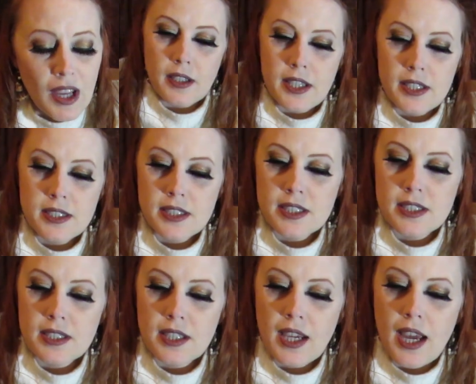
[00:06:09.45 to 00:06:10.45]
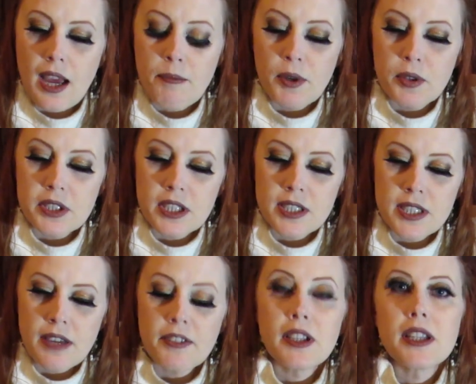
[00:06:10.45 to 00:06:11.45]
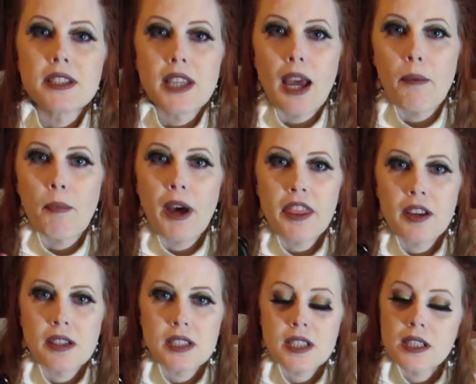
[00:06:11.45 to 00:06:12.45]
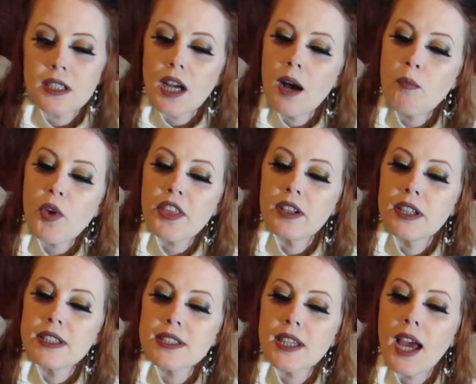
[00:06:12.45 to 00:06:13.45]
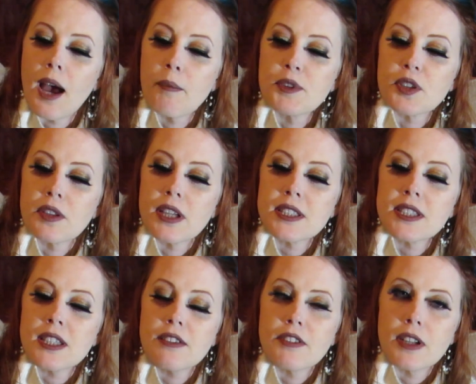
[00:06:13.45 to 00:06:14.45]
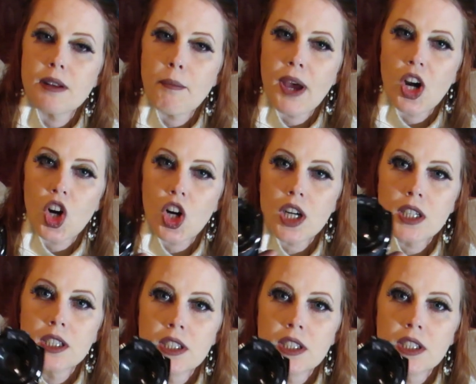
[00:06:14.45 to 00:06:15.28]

Lens cap. Oh, it does have a lens cap. I thought it didn't come with a lens cap, so that's even better.